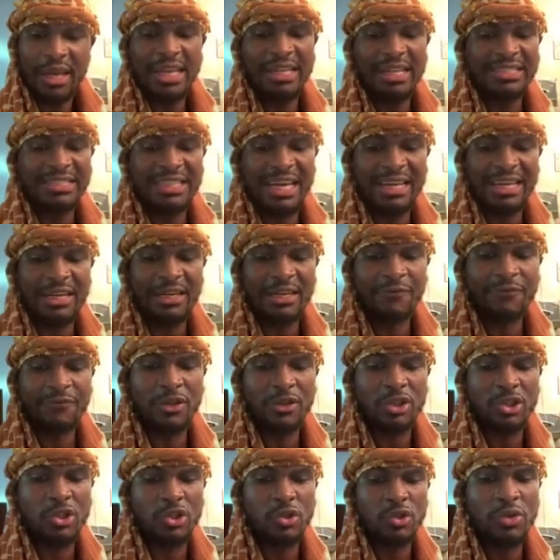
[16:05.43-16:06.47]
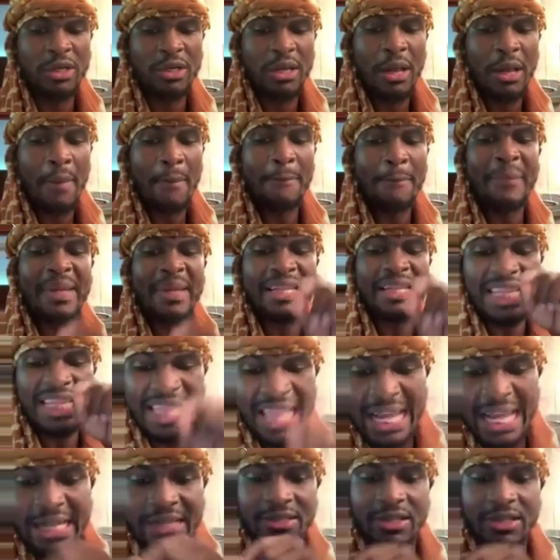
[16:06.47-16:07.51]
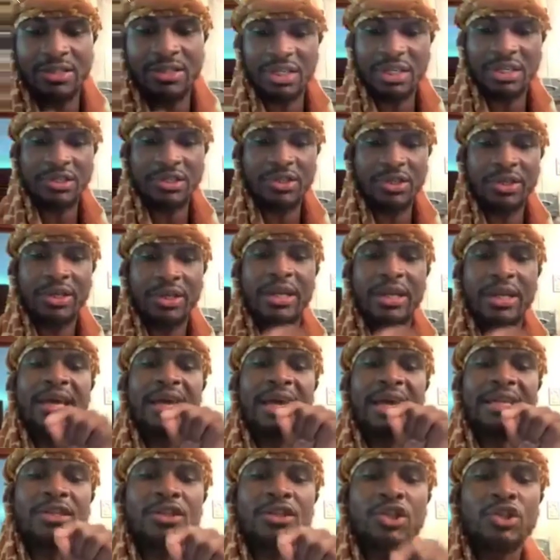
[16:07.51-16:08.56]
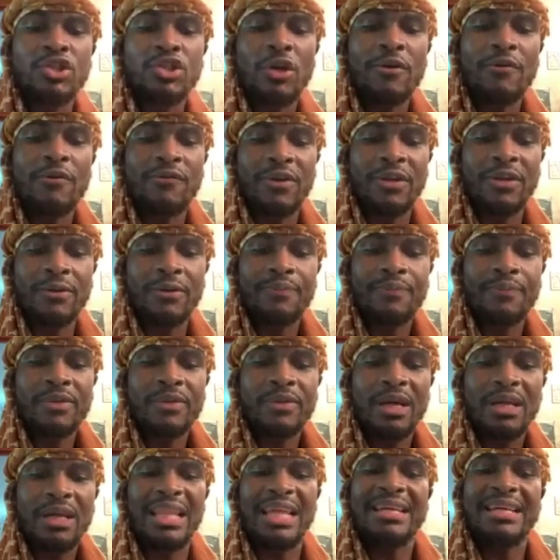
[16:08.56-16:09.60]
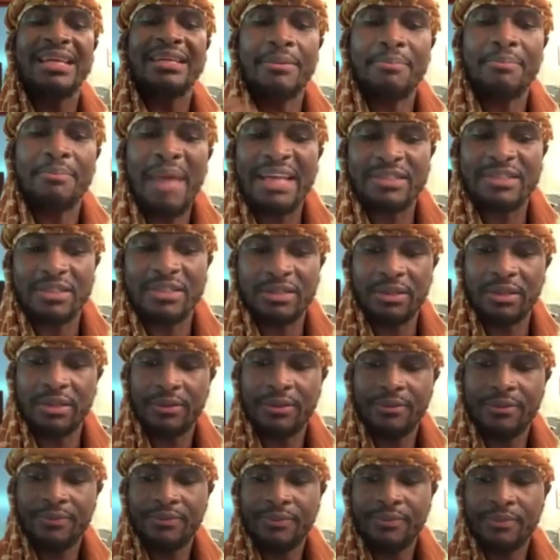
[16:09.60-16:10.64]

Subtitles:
It is not enough to the student be like the teacher and servant like the master.